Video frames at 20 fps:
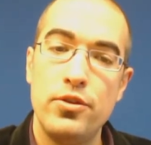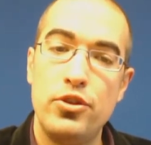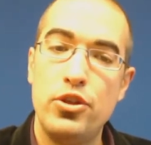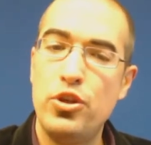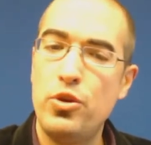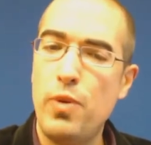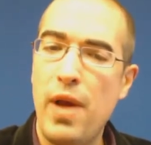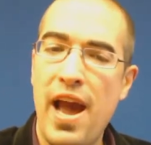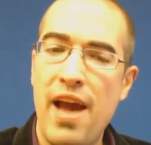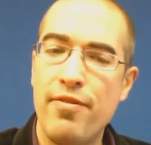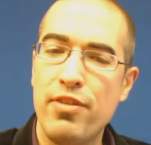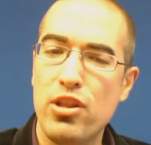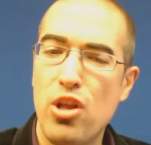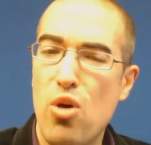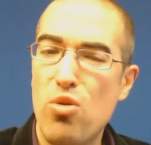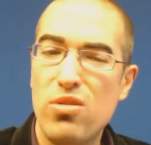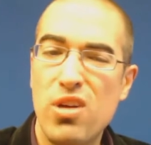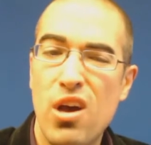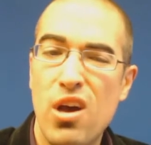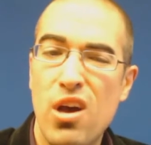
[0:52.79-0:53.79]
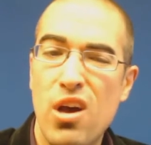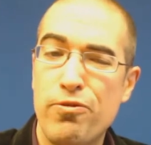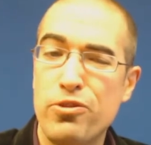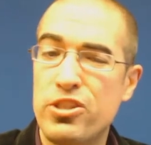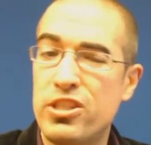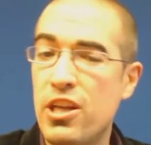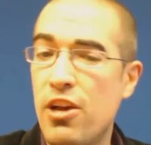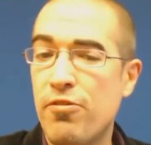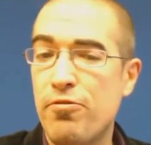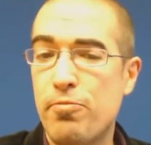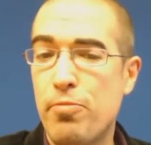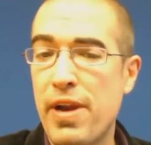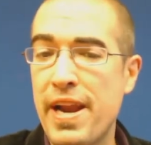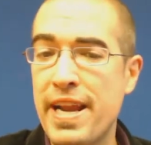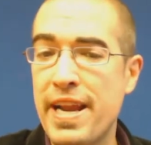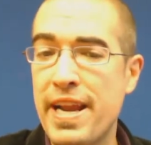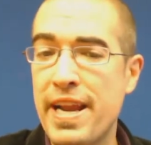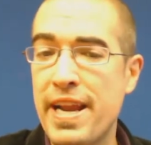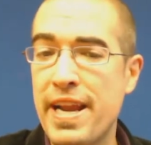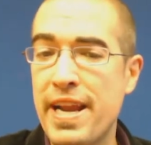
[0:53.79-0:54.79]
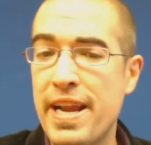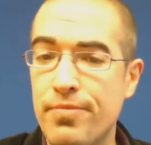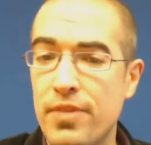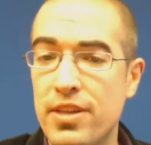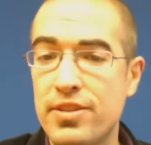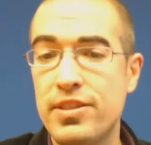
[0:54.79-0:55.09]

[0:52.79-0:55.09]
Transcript: Do you have a logo for self-branding?